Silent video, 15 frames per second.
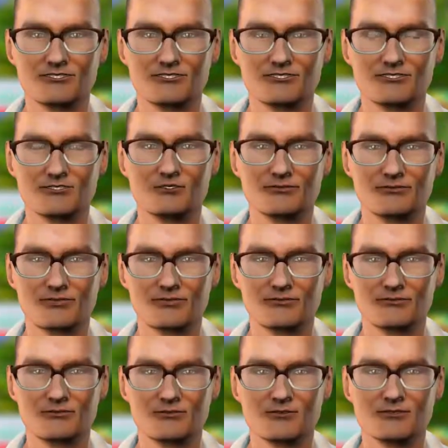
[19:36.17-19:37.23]
This is not
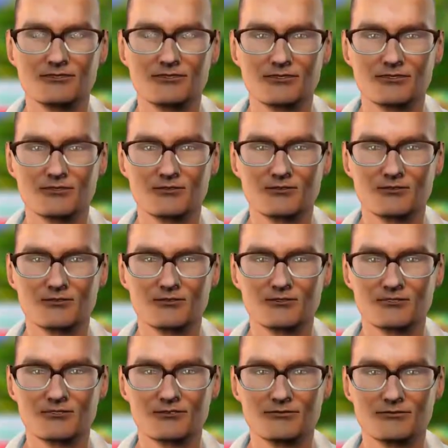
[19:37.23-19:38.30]
a very,
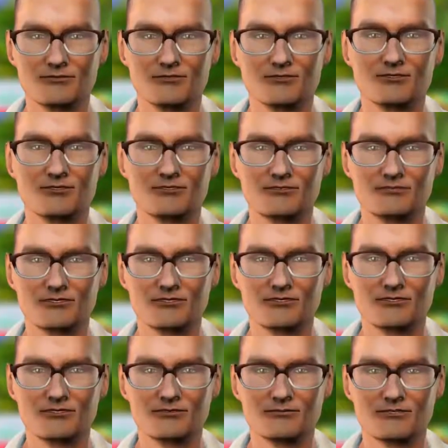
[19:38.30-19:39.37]
if you were a
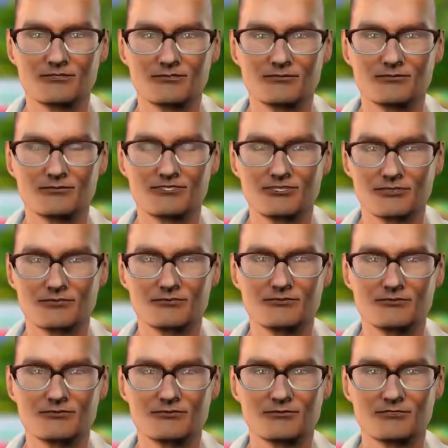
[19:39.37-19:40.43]
conniving person,
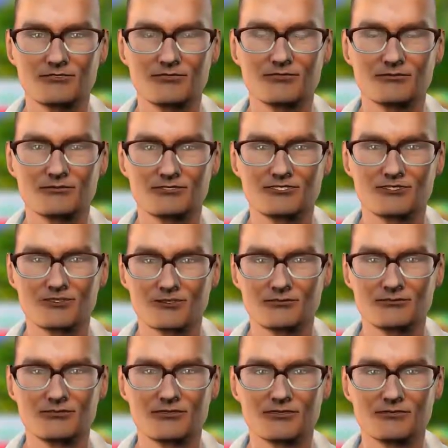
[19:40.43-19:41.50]
lying and
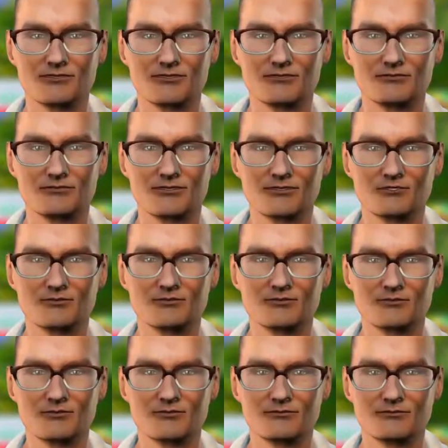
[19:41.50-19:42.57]
deceiving, I don't think this is
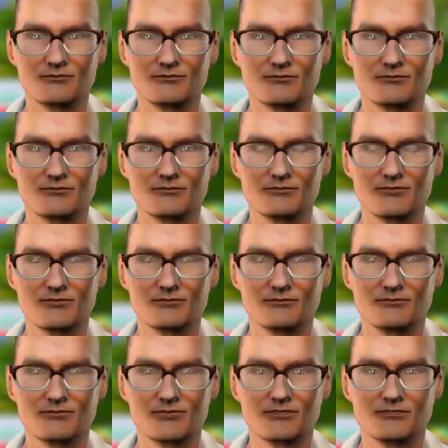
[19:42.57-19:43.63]
the way that you would
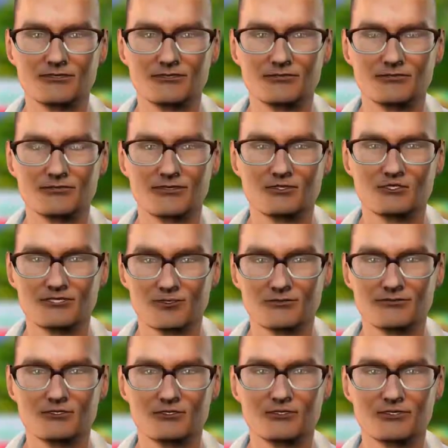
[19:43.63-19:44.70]
think of
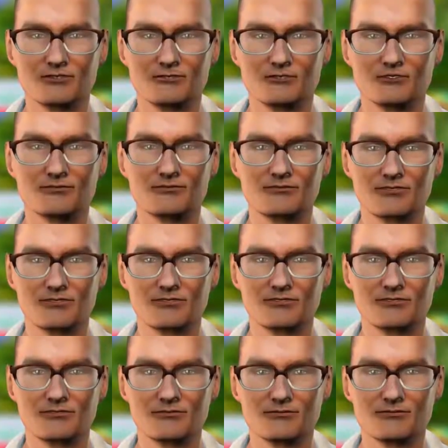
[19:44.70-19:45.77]
starting your message,
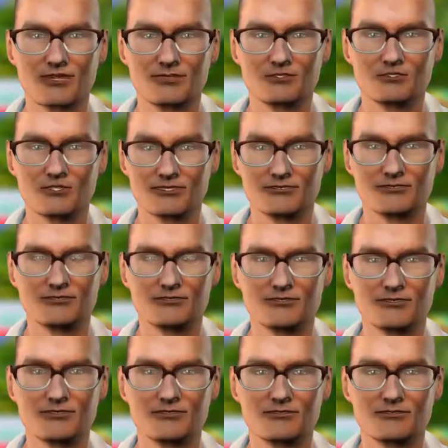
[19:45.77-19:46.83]
because then the man would say,
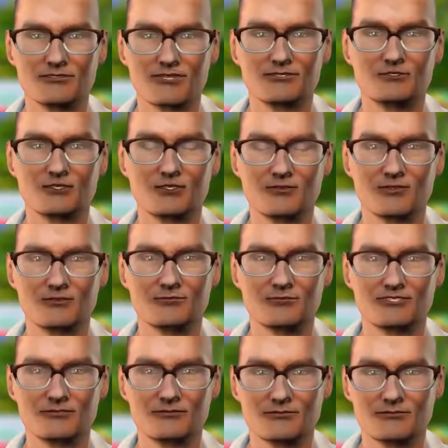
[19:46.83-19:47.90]
but actually I
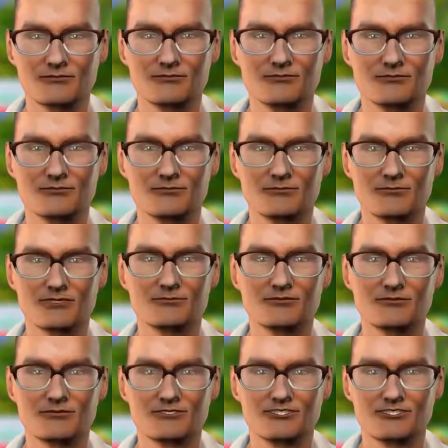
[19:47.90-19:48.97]
was really thinking about
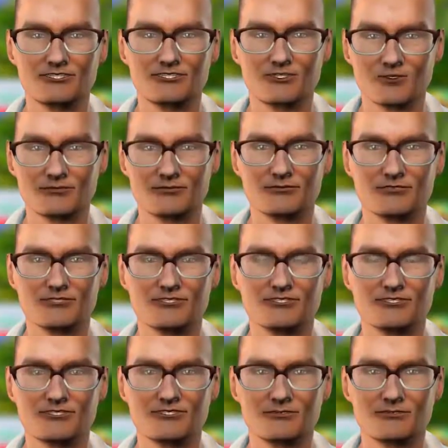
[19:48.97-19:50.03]
becoming Muslim and I
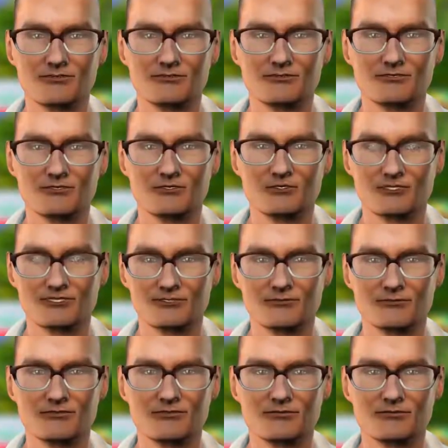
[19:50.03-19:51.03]
wanted to embrace Islam,